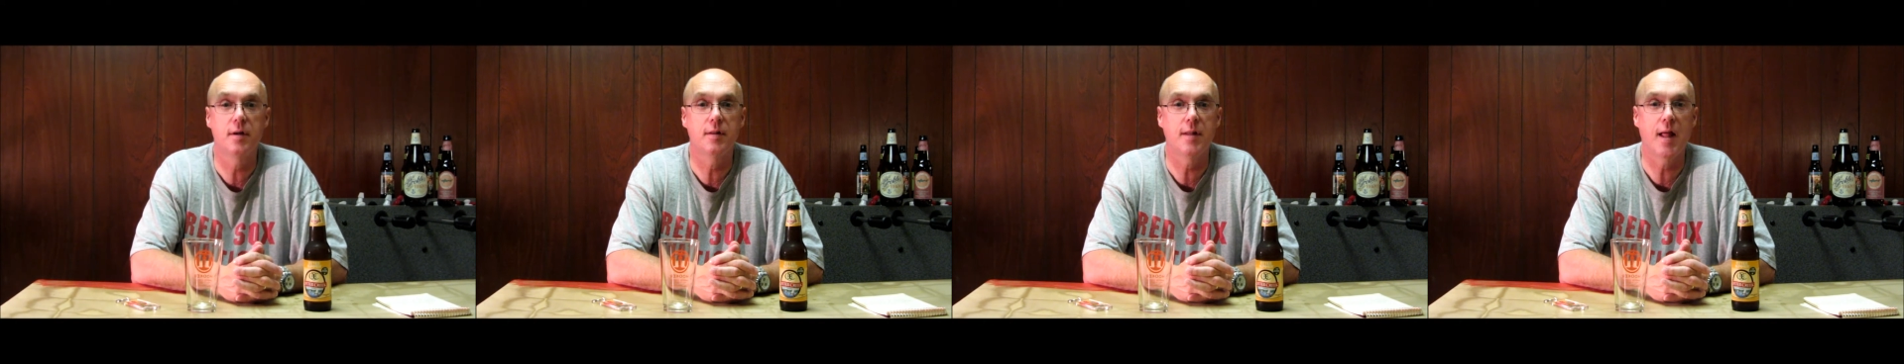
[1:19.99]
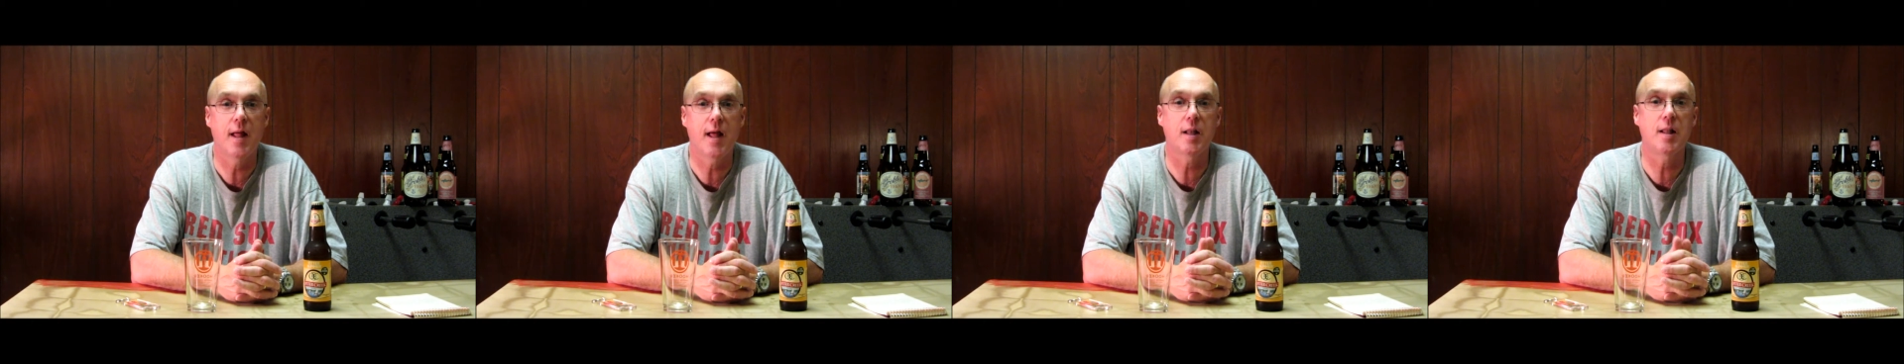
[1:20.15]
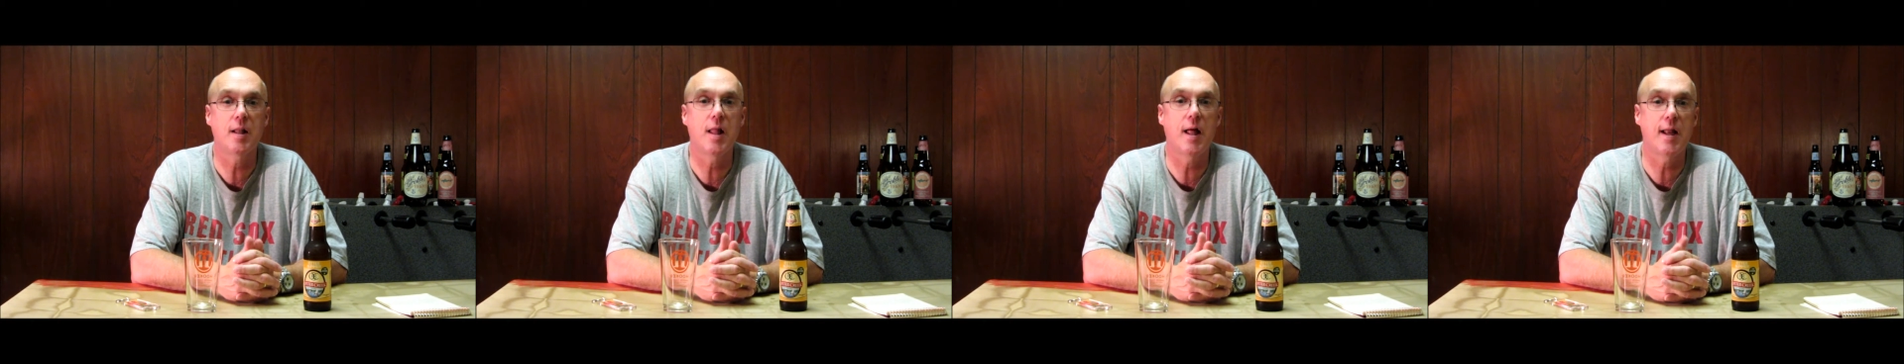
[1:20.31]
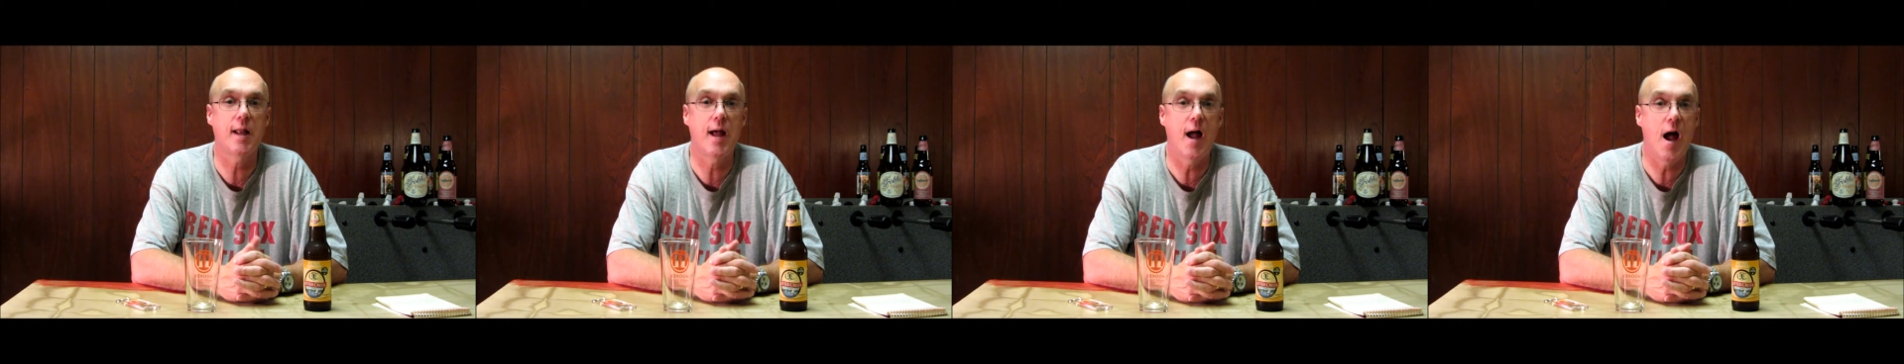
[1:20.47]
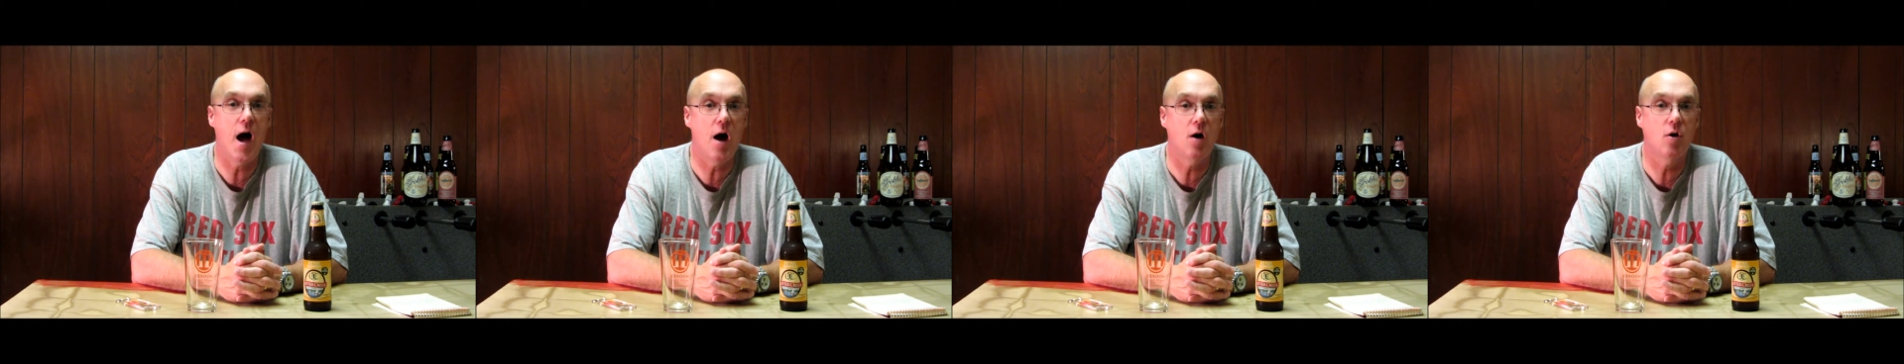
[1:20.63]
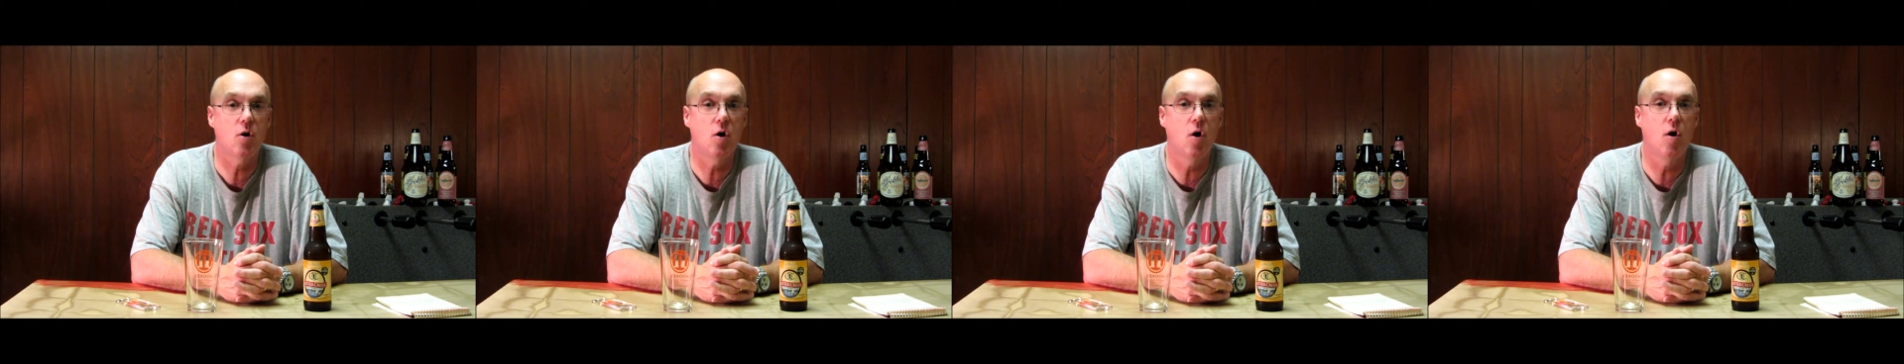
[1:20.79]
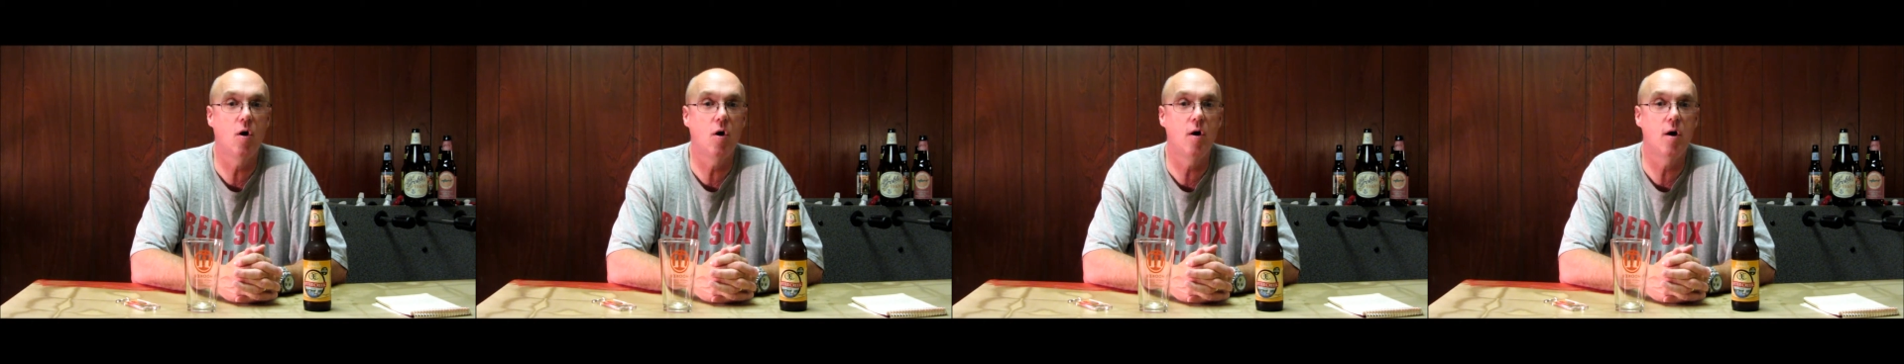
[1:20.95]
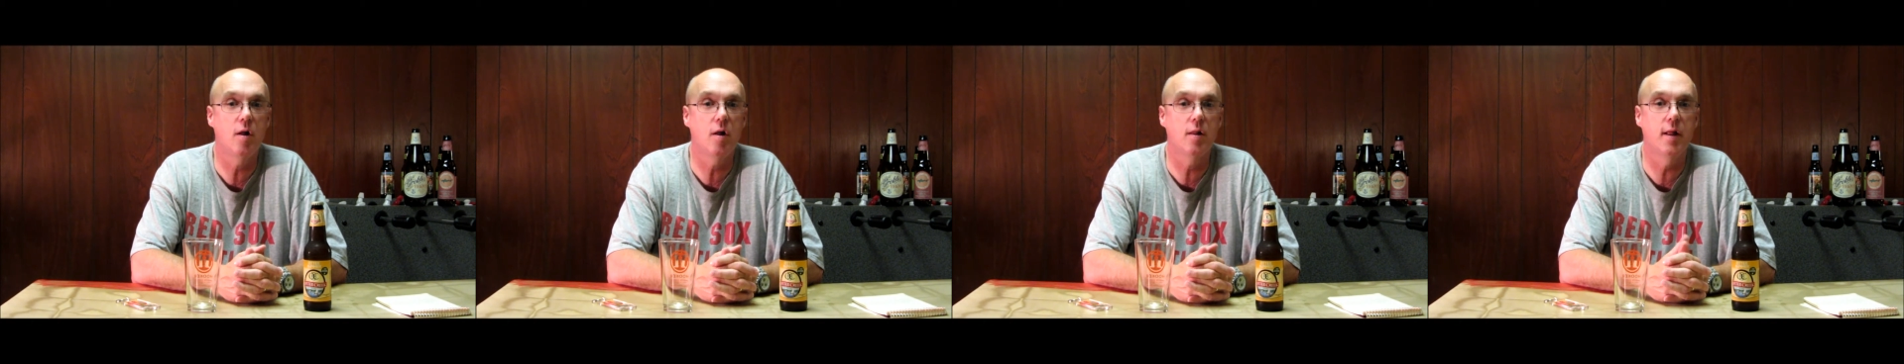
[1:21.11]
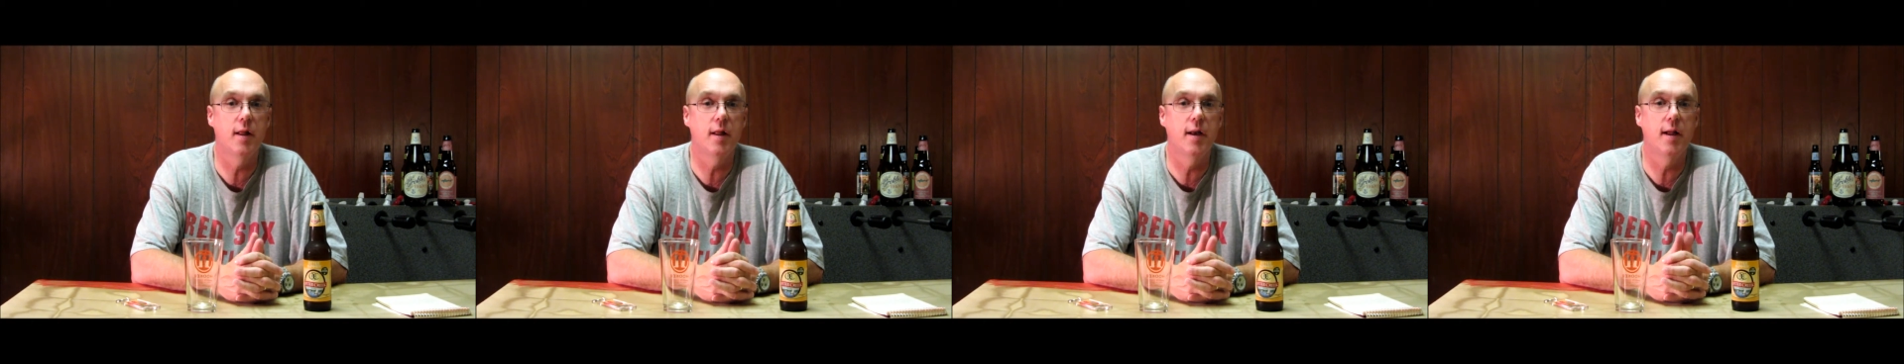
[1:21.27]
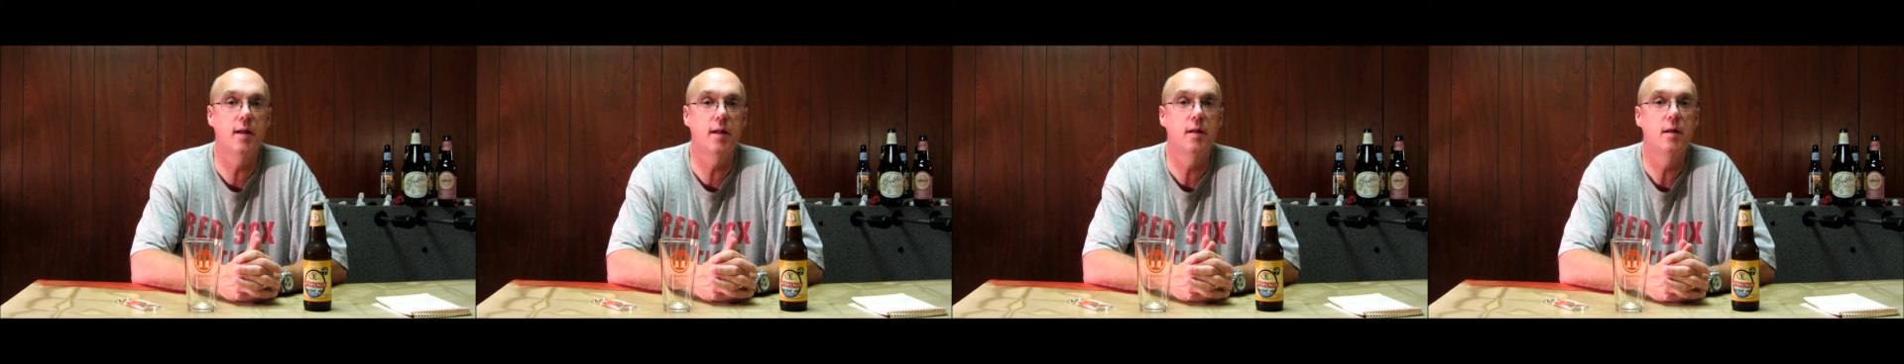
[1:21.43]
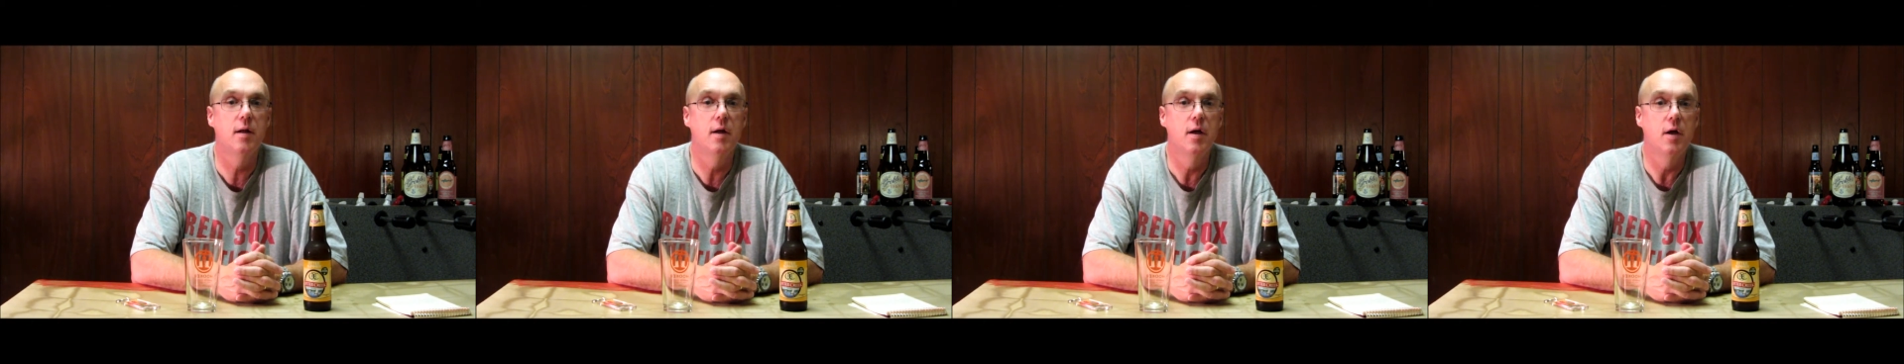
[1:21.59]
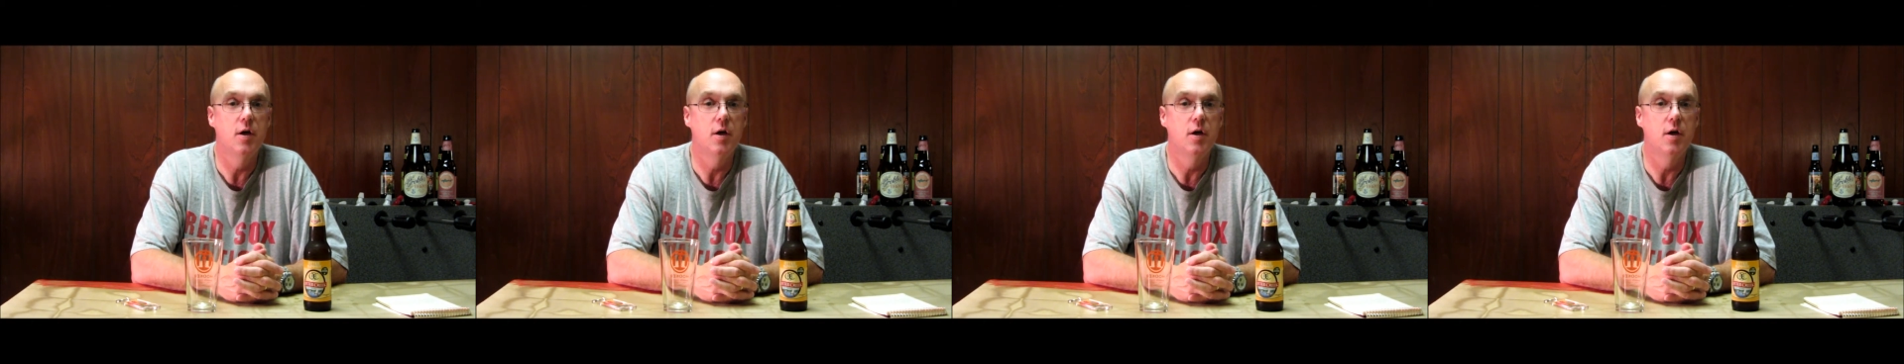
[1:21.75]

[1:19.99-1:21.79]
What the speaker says: not a lot of alcohol in it.